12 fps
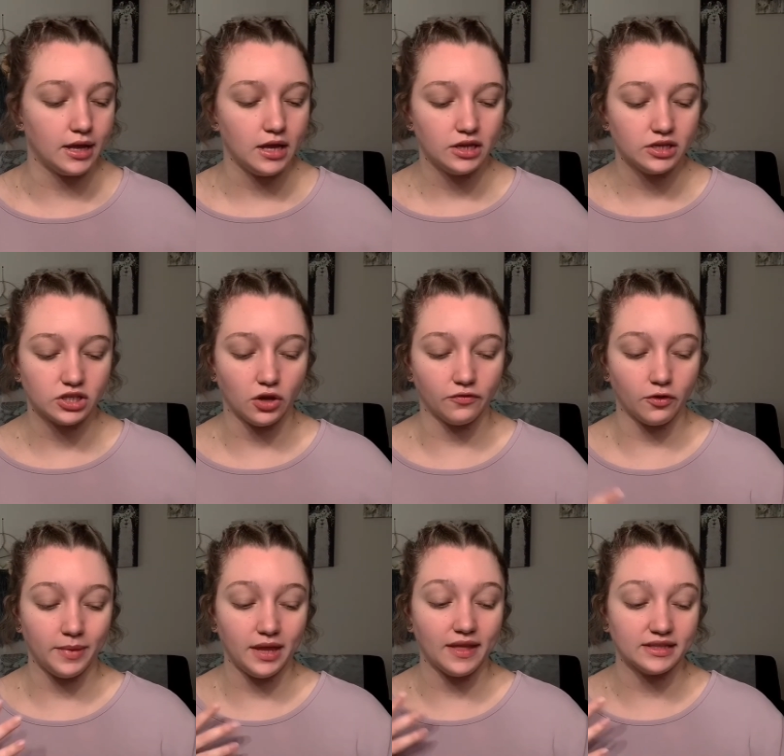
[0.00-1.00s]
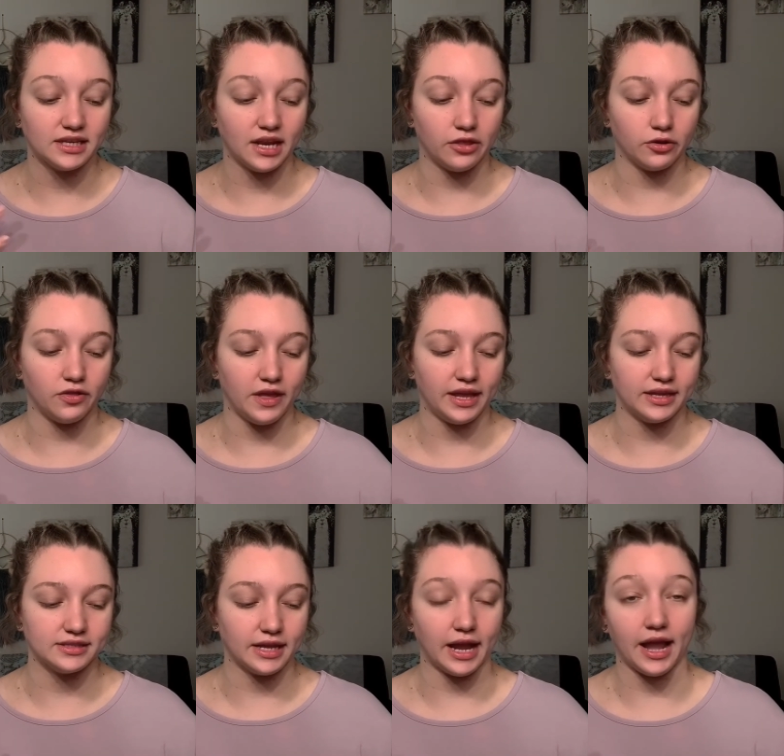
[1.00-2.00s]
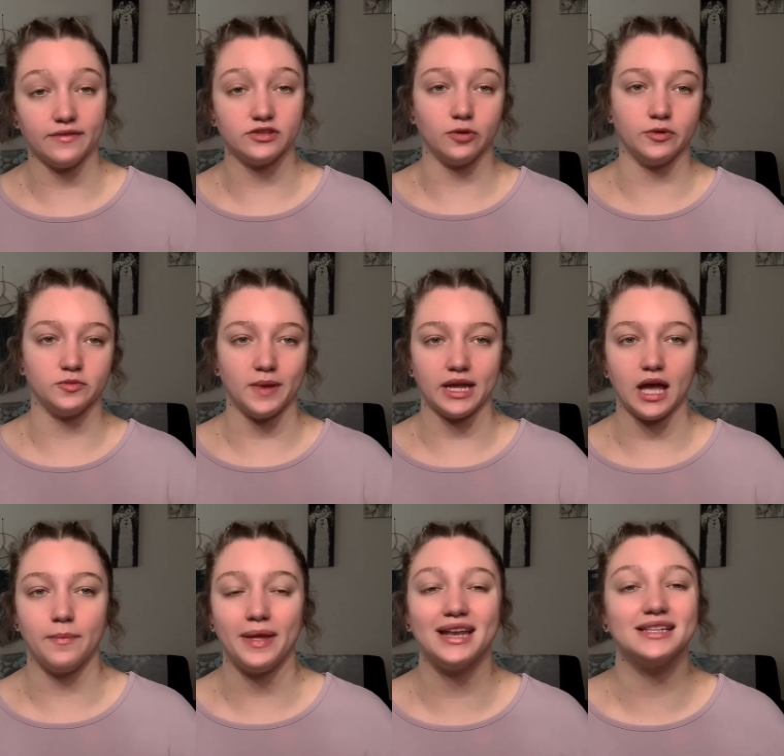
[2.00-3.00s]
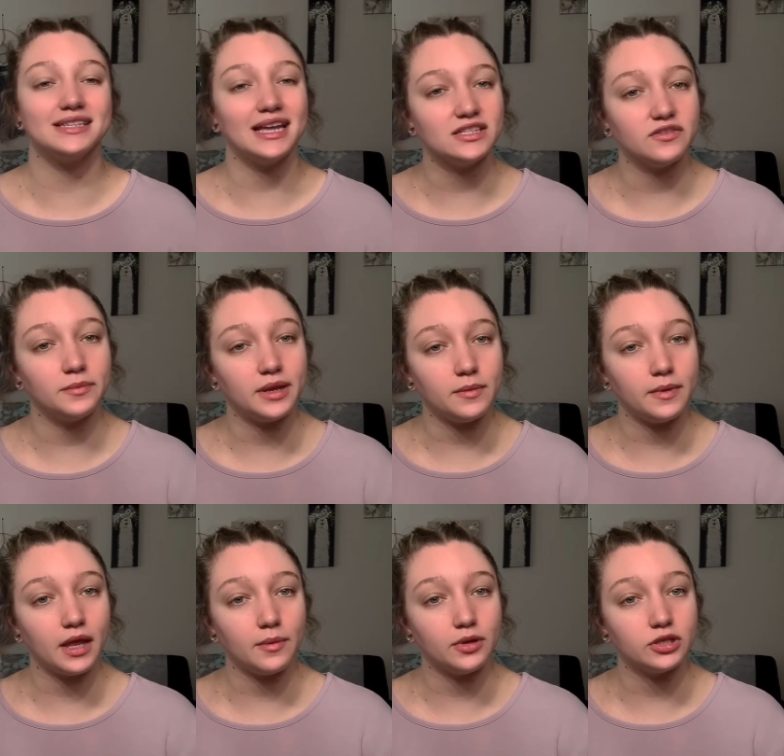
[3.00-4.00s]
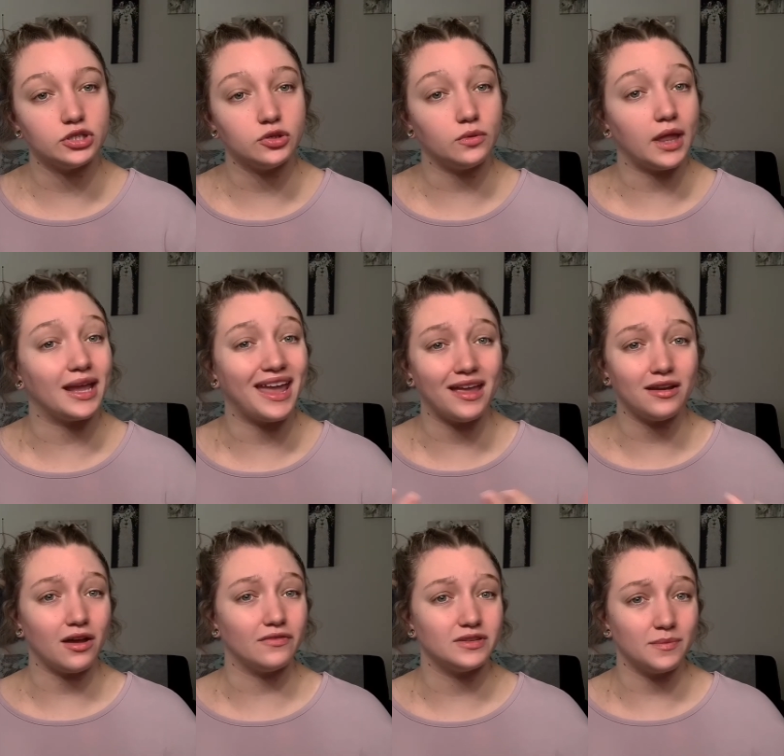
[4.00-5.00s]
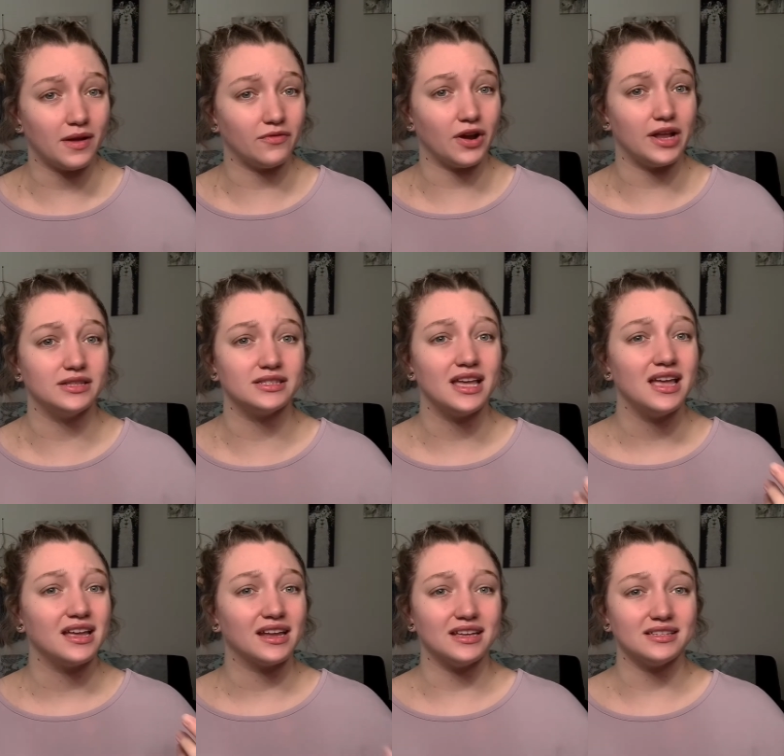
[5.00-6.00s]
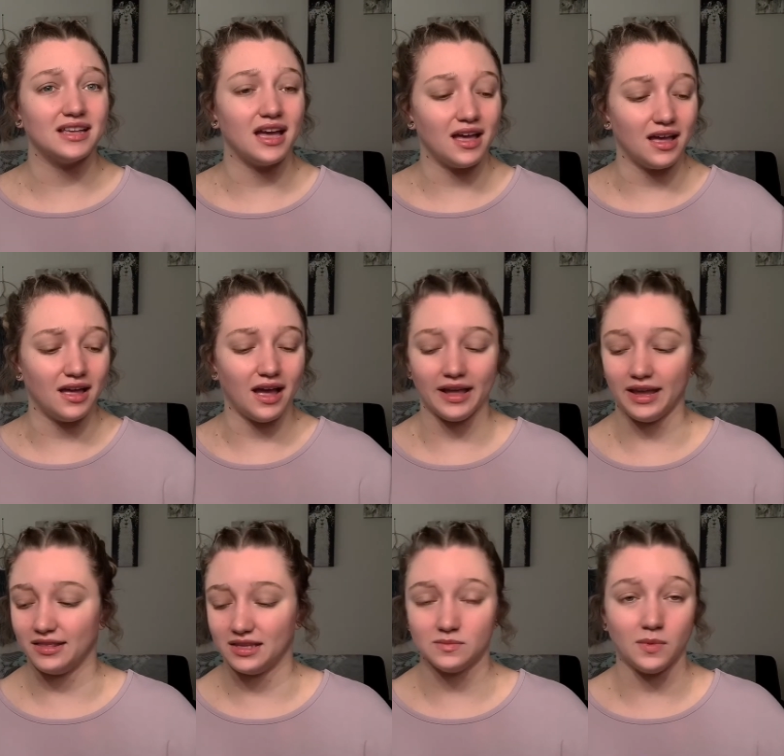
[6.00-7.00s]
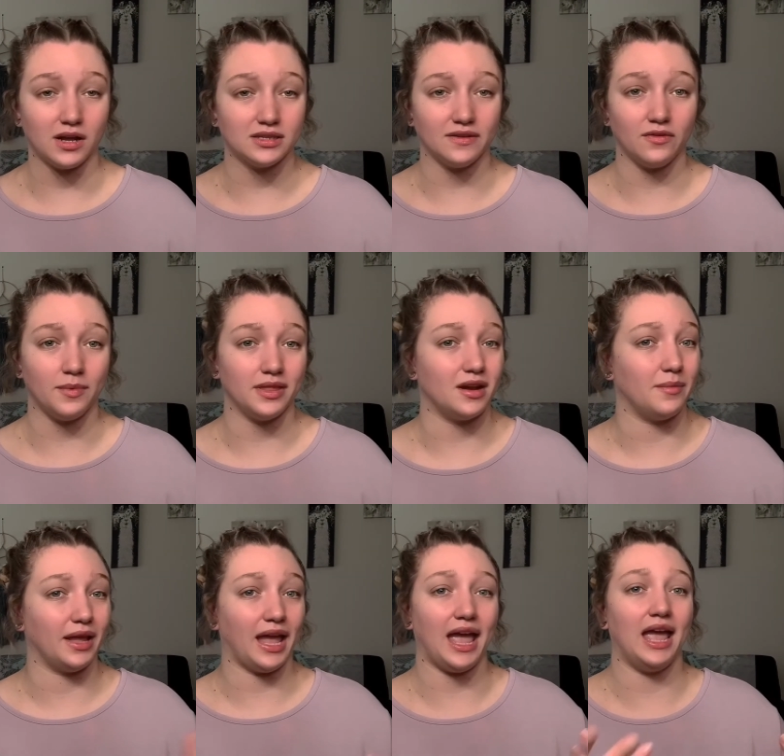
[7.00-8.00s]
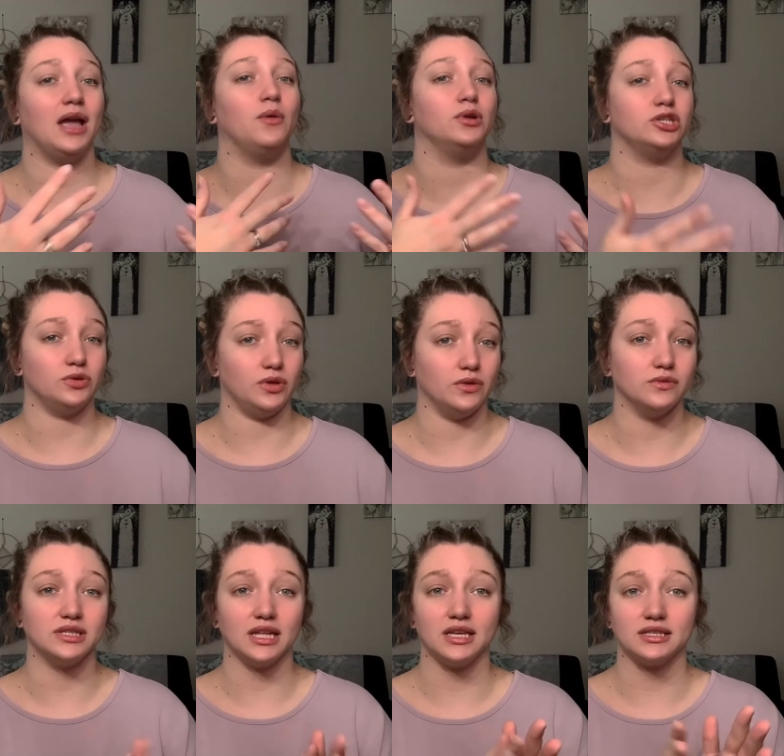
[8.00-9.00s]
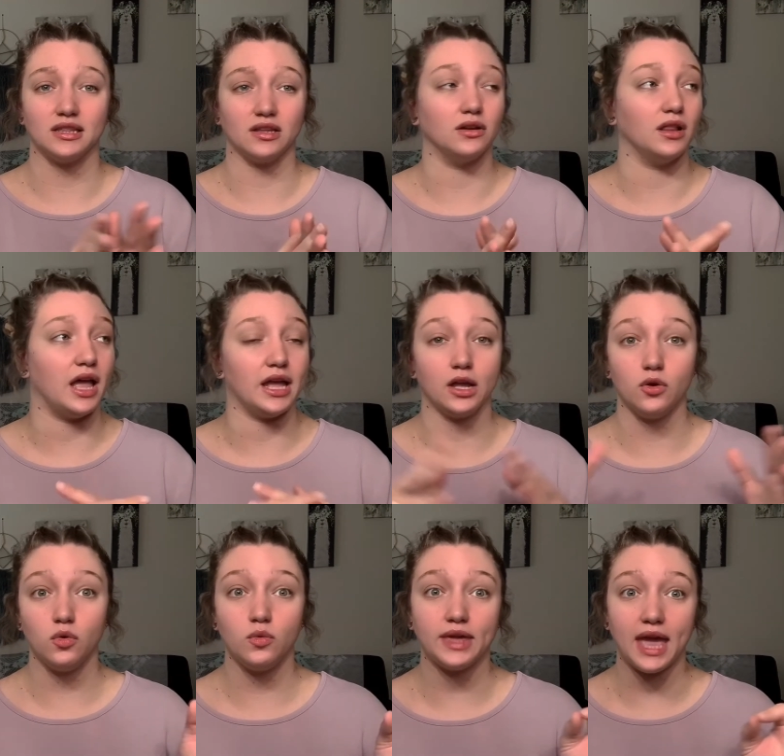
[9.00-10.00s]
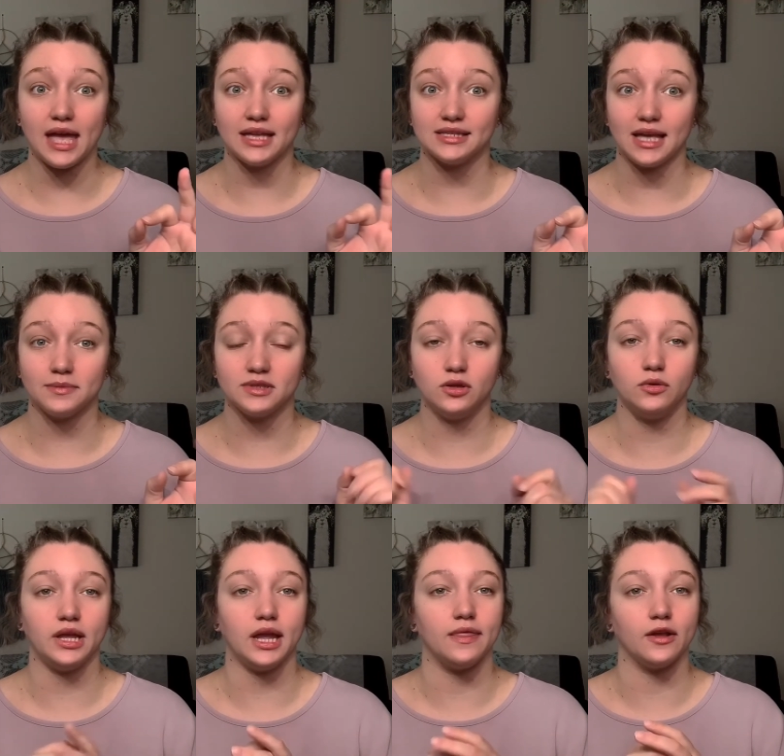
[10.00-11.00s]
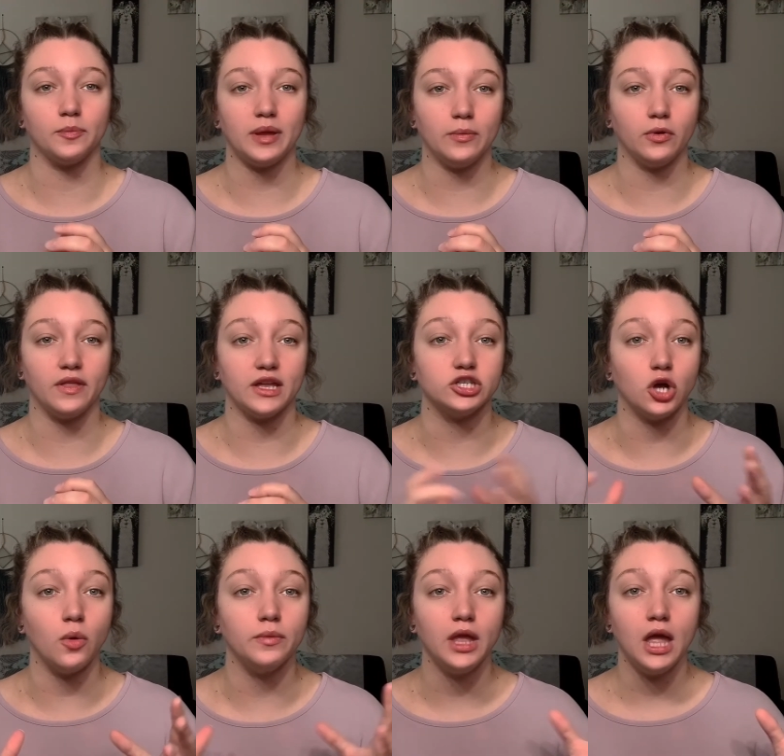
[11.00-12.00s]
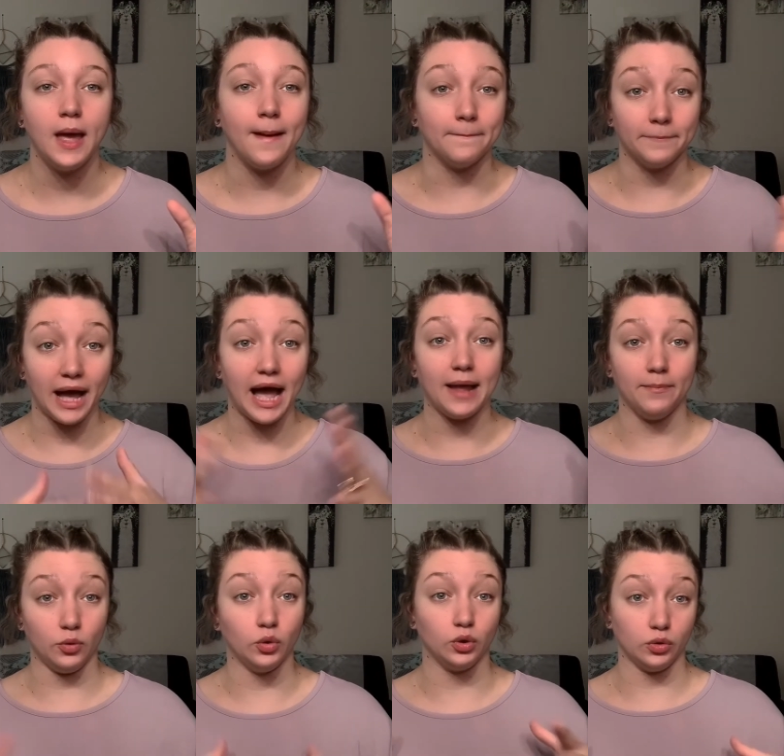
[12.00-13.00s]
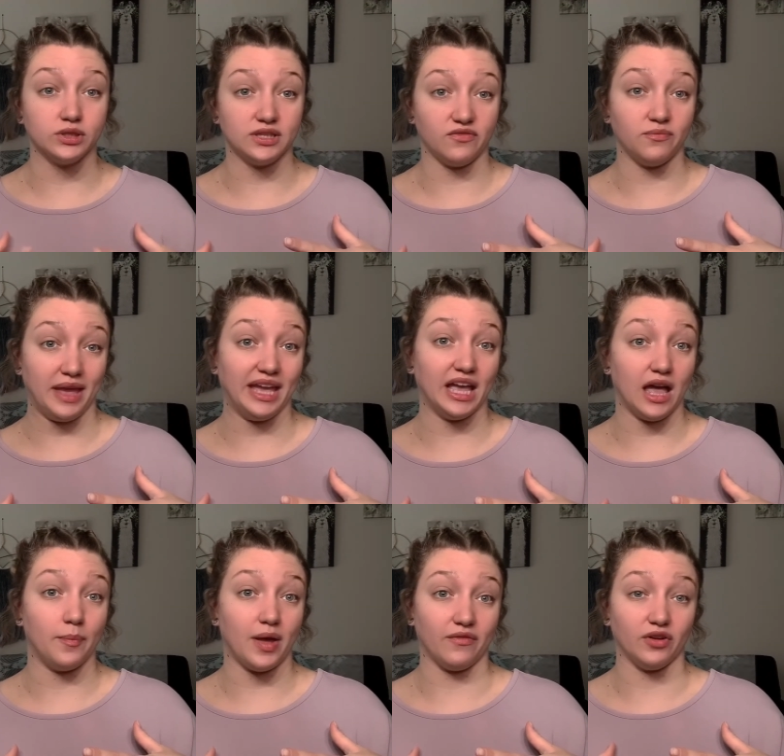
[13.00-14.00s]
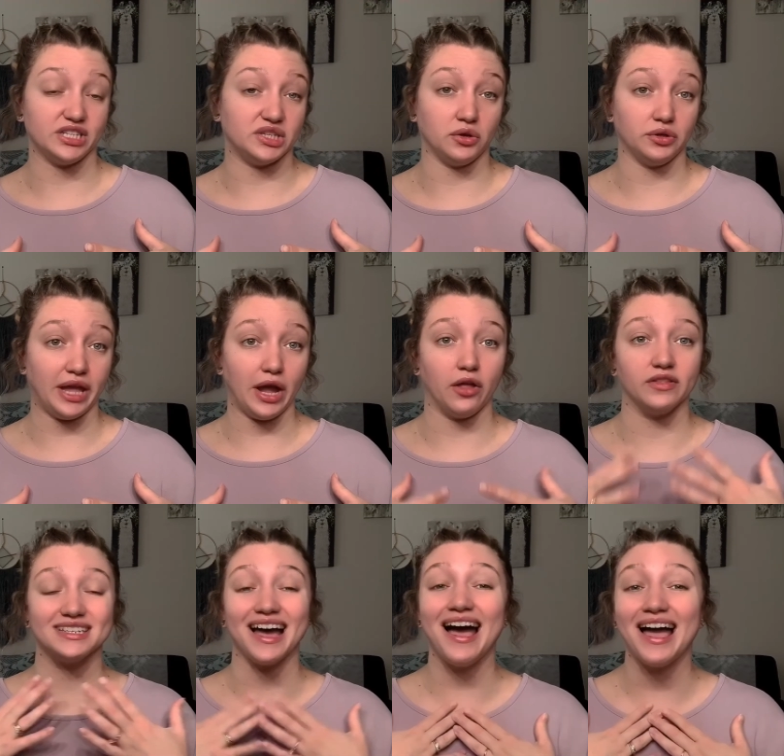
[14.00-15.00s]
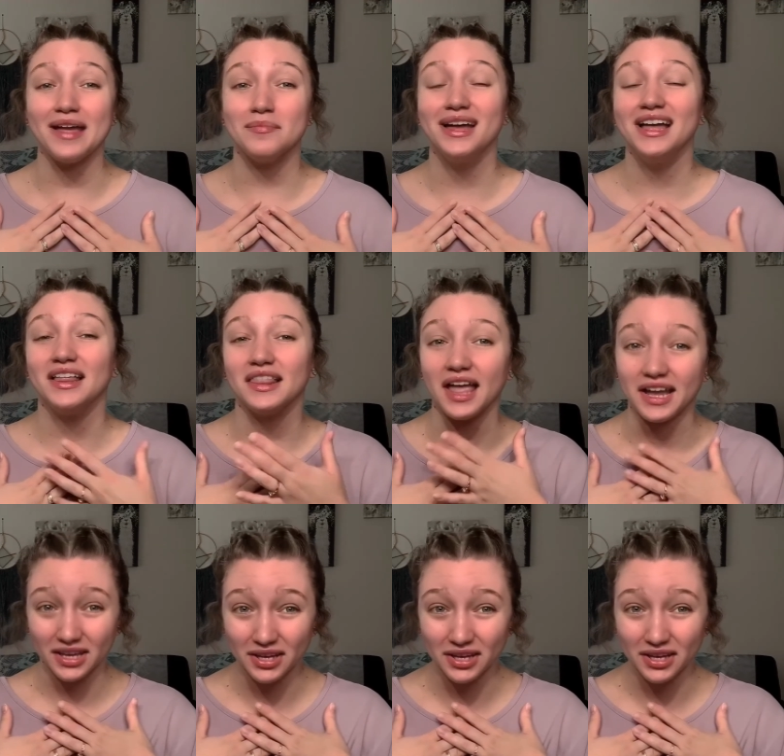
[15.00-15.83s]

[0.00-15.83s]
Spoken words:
So for me, that's another thing, is like I have so much makeup, and it's nice for me to be able to like hand off to my friends, because I get this box every month and I'm like, hey, would you use this? And they're like, ooh, yes, absolutely. And they're people that don't buy bukus of makeup every single day all the time, like